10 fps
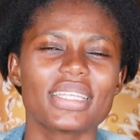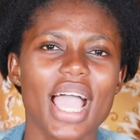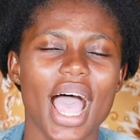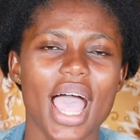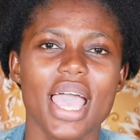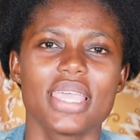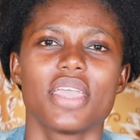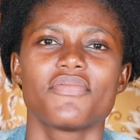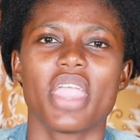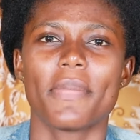dear.
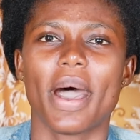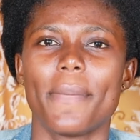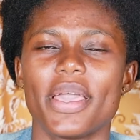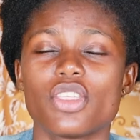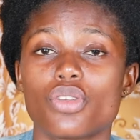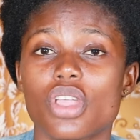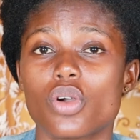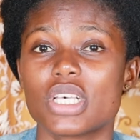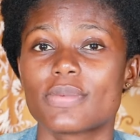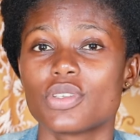Then me about Penny on
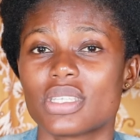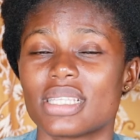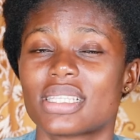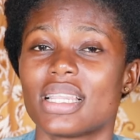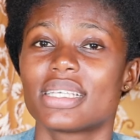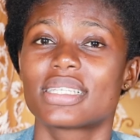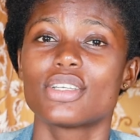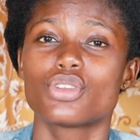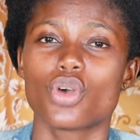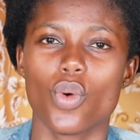your gospel and
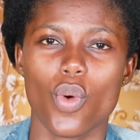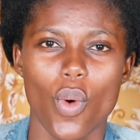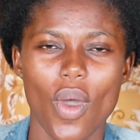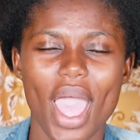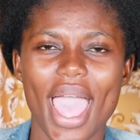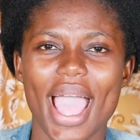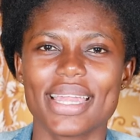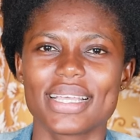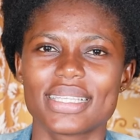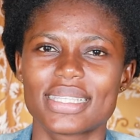Celestine Donkor.
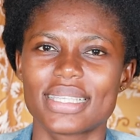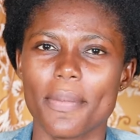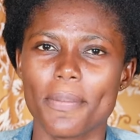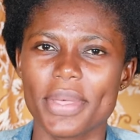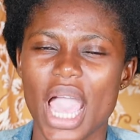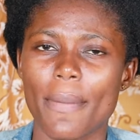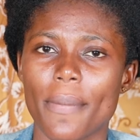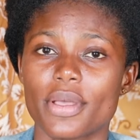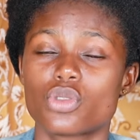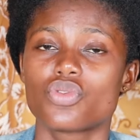And then sem be
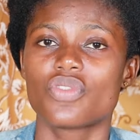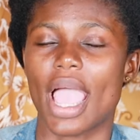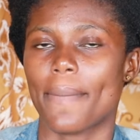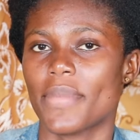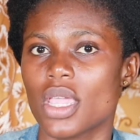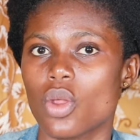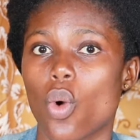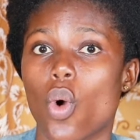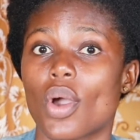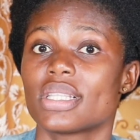about betuja I mean
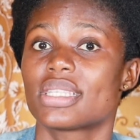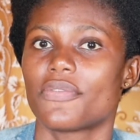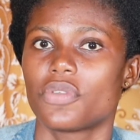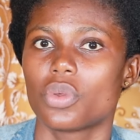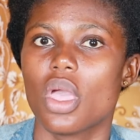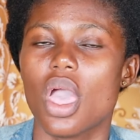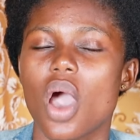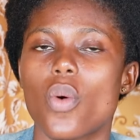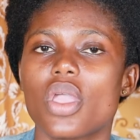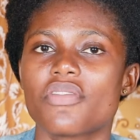or call interview.
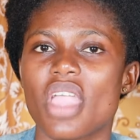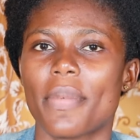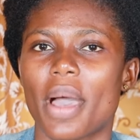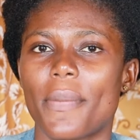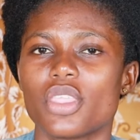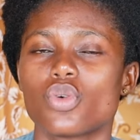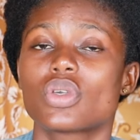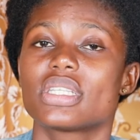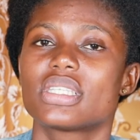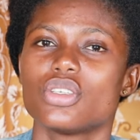Oh, you know about Penny
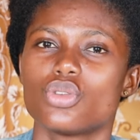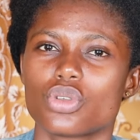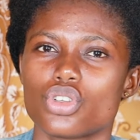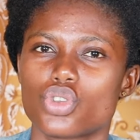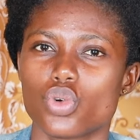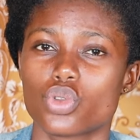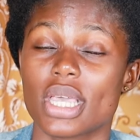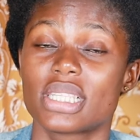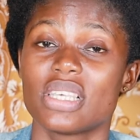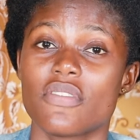Cookie T so the show so a
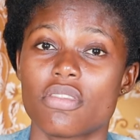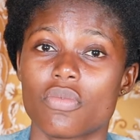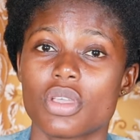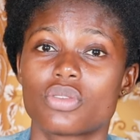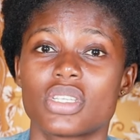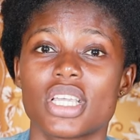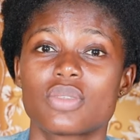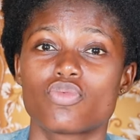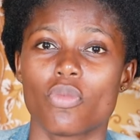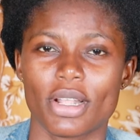TV3
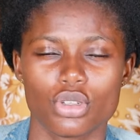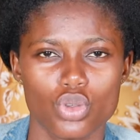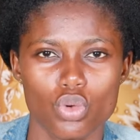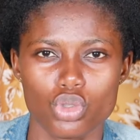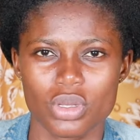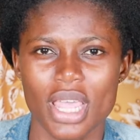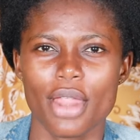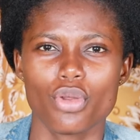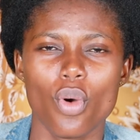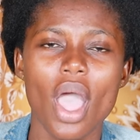Today's Woman show. So
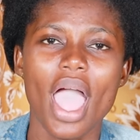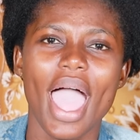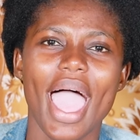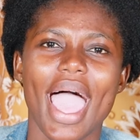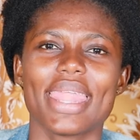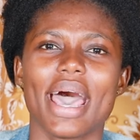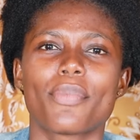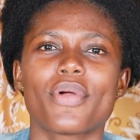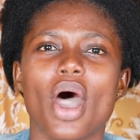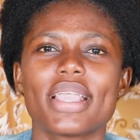now no and
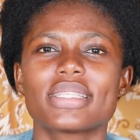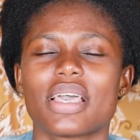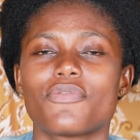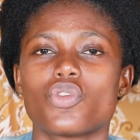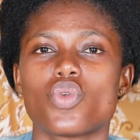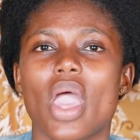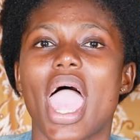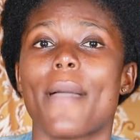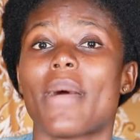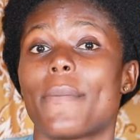I brought interview no
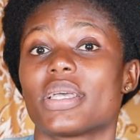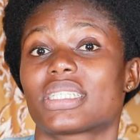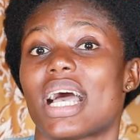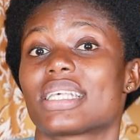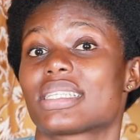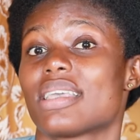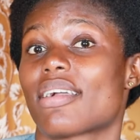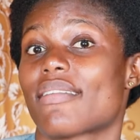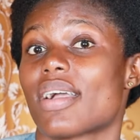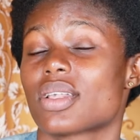ever besha see
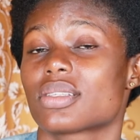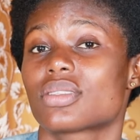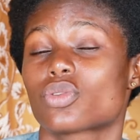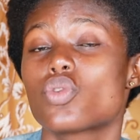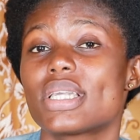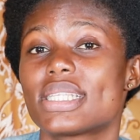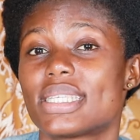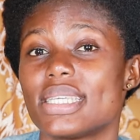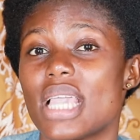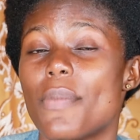a crown Cookie
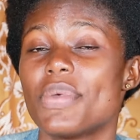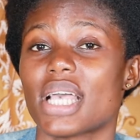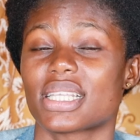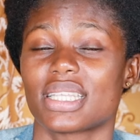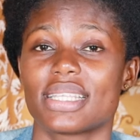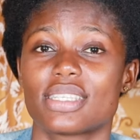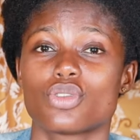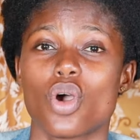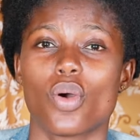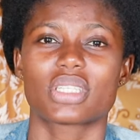T episode
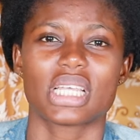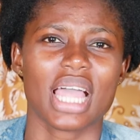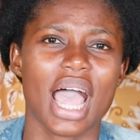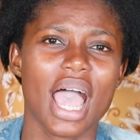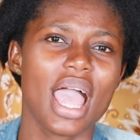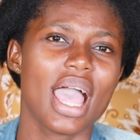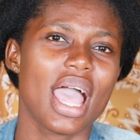Celestine Donkor say na